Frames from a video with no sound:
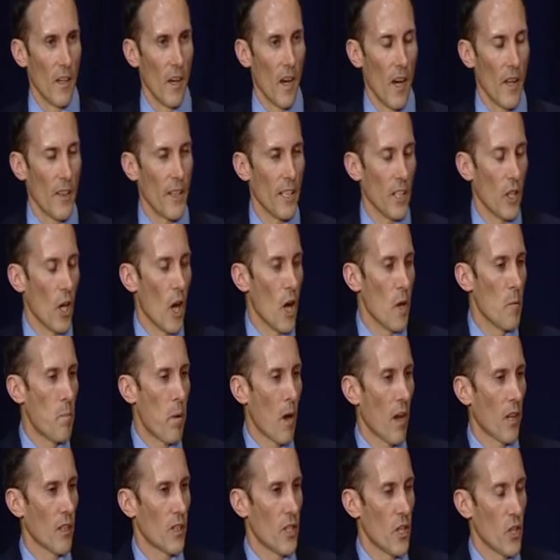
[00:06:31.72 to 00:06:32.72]
I think no
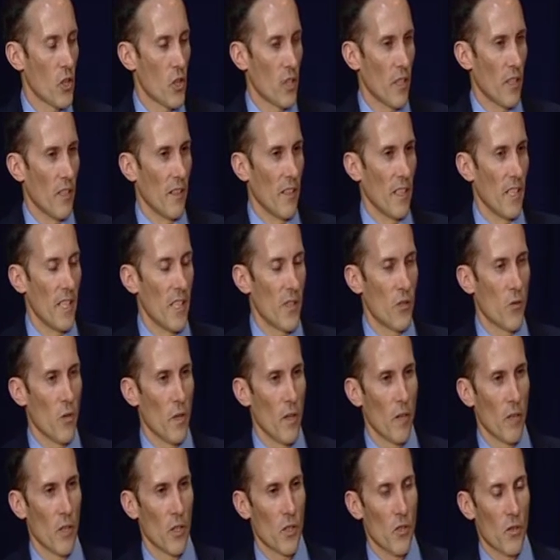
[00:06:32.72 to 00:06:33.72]
politician in the history
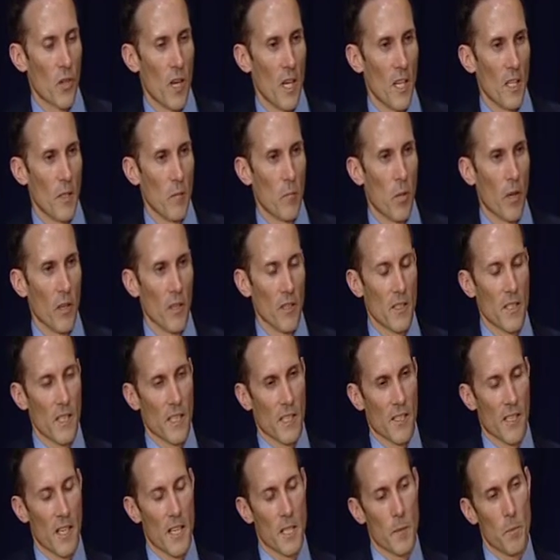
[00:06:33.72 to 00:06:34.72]
of Australian
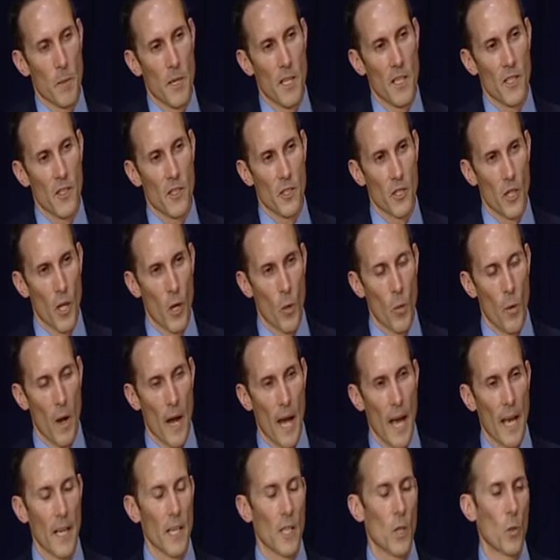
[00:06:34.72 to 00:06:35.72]
politics has been so
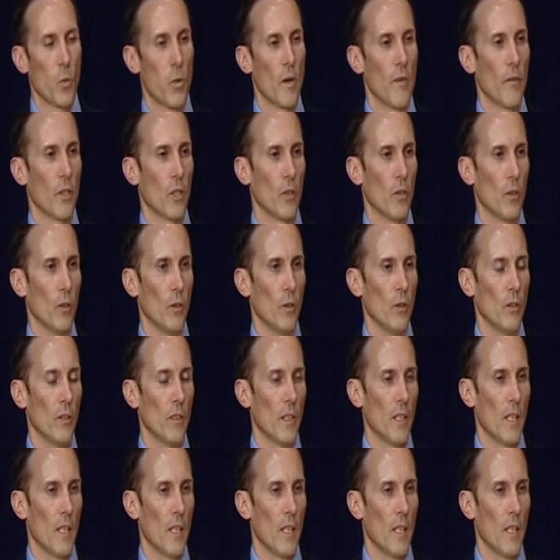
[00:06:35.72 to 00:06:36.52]
unequivocal